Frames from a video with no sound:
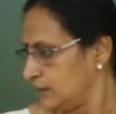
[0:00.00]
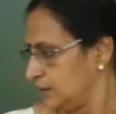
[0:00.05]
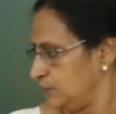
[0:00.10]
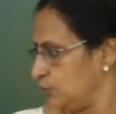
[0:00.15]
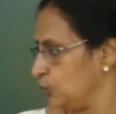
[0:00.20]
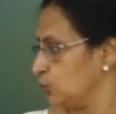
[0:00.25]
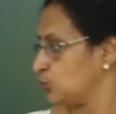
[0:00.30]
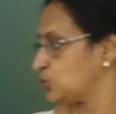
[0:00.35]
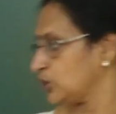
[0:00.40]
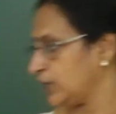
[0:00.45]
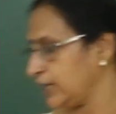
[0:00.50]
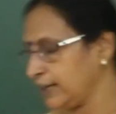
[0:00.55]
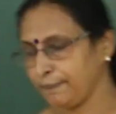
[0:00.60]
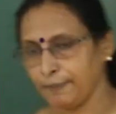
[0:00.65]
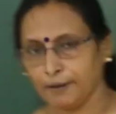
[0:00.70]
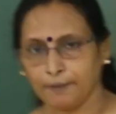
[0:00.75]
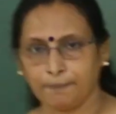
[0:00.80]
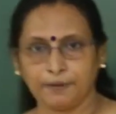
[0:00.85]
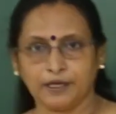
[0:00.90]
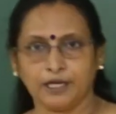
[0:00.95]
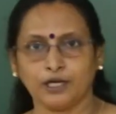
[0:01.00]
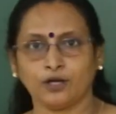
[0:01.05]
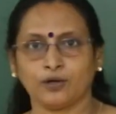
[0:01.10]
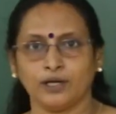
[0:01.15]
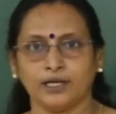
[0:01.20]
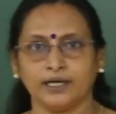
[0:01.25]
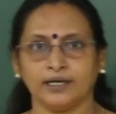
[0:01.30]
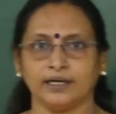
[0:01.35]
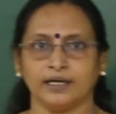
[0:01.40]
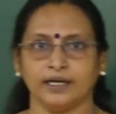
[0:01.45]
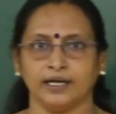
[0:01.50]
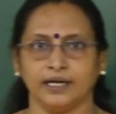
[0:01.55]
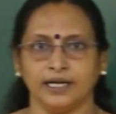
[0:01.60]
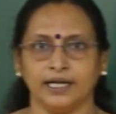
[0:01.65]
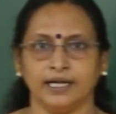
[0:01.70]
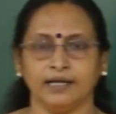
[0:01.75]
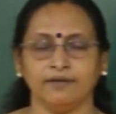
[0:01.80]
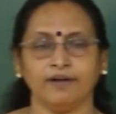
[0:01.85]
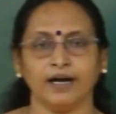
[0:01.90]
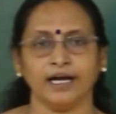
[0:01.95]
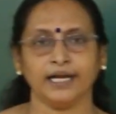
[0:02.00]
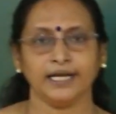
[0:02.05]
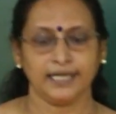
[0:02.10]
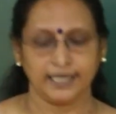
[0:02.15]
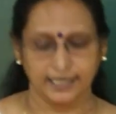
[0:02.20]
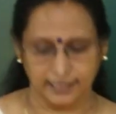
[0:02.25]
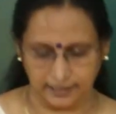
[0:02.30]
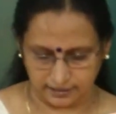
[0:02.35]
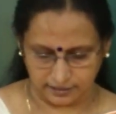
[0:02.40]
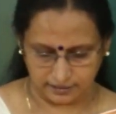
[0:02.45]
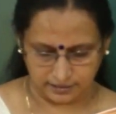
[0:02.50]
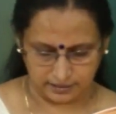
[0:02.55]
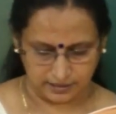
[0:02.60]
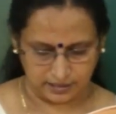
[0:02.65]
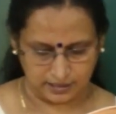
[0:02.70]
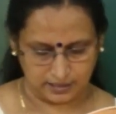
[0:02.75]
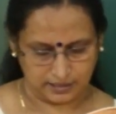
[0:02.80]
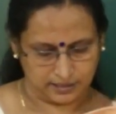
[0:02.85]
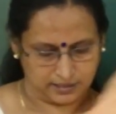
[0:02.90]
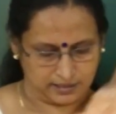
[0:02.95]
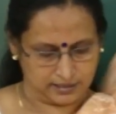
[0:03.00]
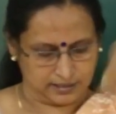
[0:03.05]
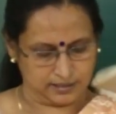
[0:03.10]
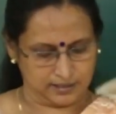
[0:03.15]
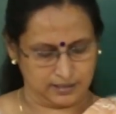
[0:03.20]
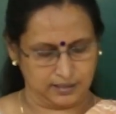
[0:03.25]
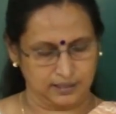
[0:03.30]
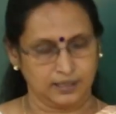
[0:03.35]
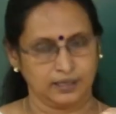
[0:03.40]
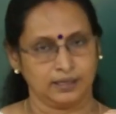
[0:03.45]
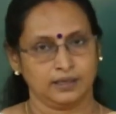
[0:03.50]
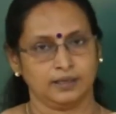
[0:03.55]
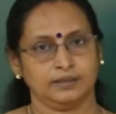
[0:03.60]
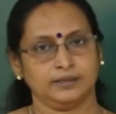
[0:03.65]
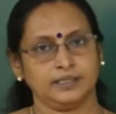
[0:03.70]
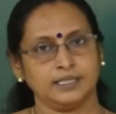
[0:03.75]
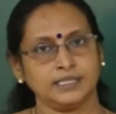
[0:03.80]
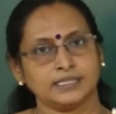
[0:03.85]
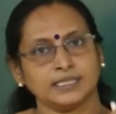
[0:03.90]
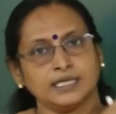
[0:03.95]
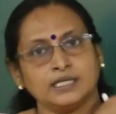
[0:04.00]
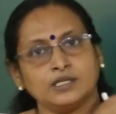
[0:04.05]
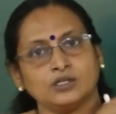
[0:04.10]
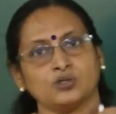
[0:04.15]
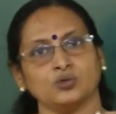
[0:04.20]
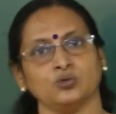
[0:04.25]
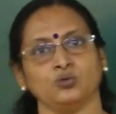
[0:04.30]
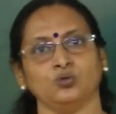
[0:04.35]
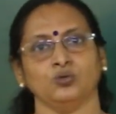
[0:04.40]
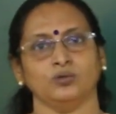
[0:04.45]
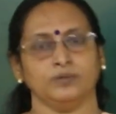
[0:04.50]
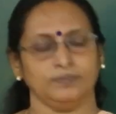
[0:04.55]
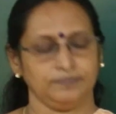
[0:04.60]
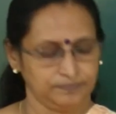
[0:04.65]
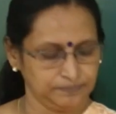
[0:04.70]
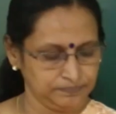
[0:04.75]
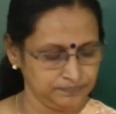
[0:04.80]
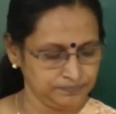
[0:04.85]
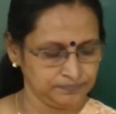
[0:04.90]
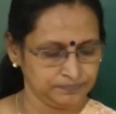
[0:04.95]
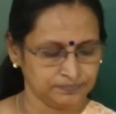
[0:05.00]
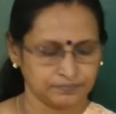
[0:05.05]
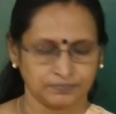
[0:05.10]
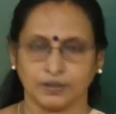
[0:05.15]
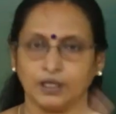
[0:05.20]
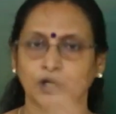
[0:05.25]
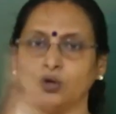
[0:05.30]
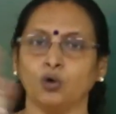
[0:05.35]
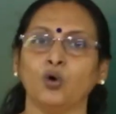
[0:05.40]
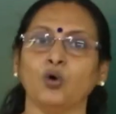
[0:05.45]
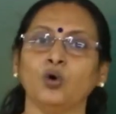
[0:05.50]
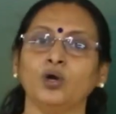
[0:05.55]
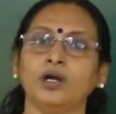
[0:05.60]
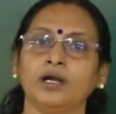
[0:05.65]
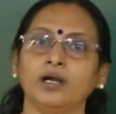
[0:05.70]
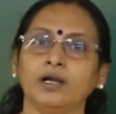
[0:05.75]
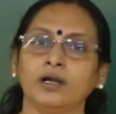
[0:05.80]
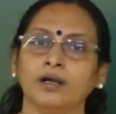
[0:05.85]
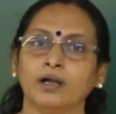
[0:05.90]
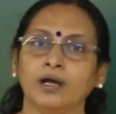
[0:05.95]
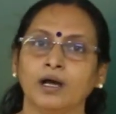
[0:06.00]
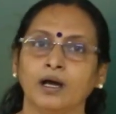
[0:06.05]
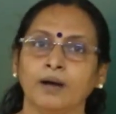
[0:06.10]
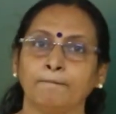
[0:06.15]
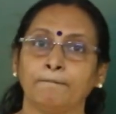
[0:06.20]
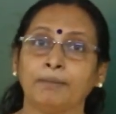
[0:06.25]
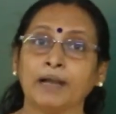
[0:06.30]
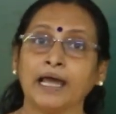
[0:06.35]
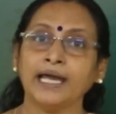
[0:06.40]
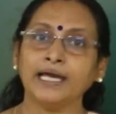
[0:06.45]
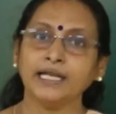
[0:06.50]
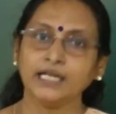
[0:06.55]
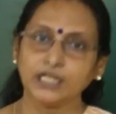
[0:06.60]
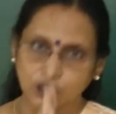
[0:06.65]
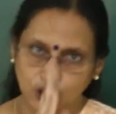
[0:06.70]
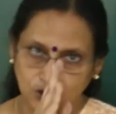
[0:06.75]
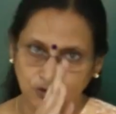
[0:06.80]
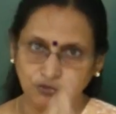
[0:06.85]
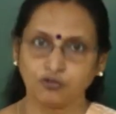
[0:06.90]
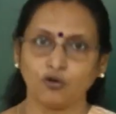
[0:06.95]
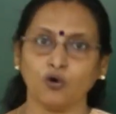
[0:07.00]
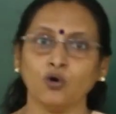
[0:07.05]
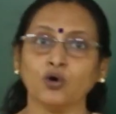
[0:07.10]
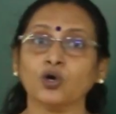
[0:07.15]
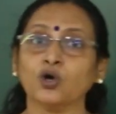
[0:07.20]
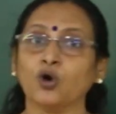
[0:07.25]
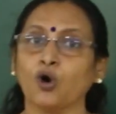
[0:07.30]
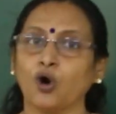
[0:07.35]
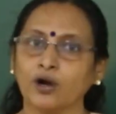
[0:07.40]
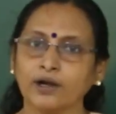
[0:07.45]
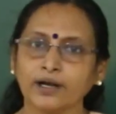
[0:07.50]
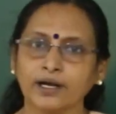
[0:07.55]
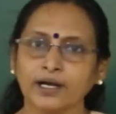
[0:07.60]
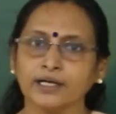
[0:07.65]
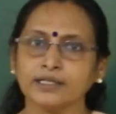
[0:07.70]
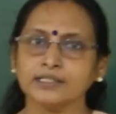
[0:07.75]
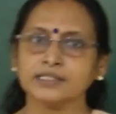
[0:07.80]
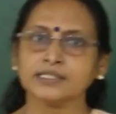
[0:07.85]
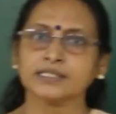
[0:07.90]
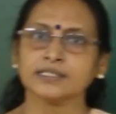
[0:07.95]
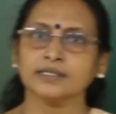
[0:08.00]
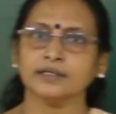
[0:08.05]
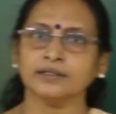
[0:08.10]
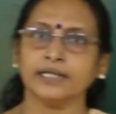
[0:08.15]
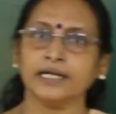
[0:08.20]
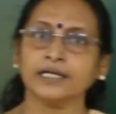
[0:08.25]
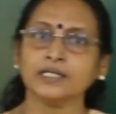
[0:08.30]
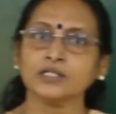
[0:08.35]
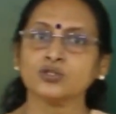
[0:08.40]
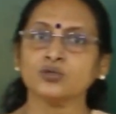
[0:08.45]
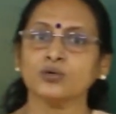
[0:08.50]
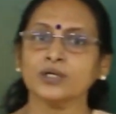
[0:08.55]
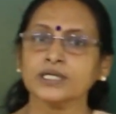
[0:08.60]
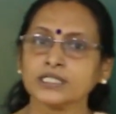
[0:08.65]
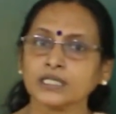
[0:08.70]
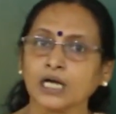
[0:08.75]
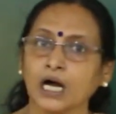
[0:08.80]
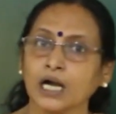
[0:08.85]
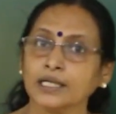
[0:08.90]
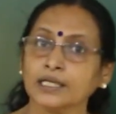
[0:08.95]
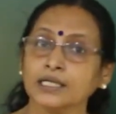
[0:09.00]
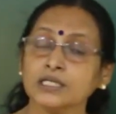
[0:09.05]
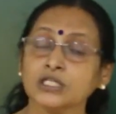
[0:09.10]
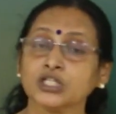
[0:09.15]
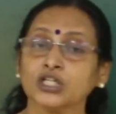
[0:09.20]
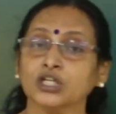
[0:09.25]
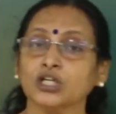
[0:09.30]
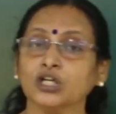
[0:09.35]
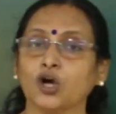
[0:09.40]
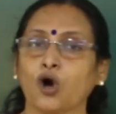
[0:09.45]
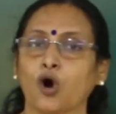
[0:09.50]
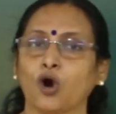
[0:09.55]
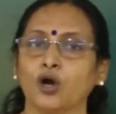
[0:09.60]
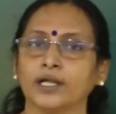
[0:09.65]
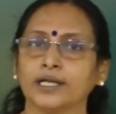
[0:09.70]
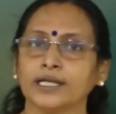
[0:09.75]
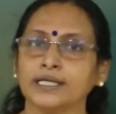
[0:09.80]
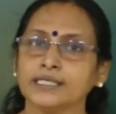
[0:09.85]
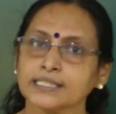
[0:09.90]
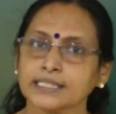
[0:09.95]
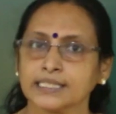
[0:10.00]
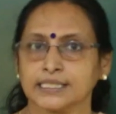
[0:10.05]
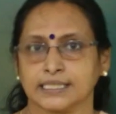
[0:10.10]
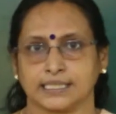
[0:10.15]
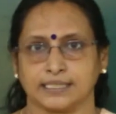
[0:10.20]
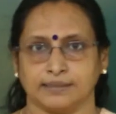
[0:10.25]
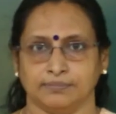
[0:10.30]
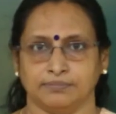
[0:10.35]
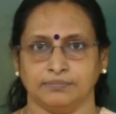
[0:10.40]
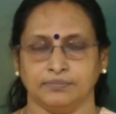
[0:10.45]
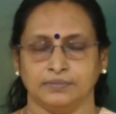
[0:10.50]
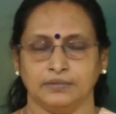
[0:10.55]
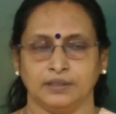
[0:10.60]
mutually perpendicular, dividing this into the whole plane into 4 quadrants. That is known as Cartesian coordinate system.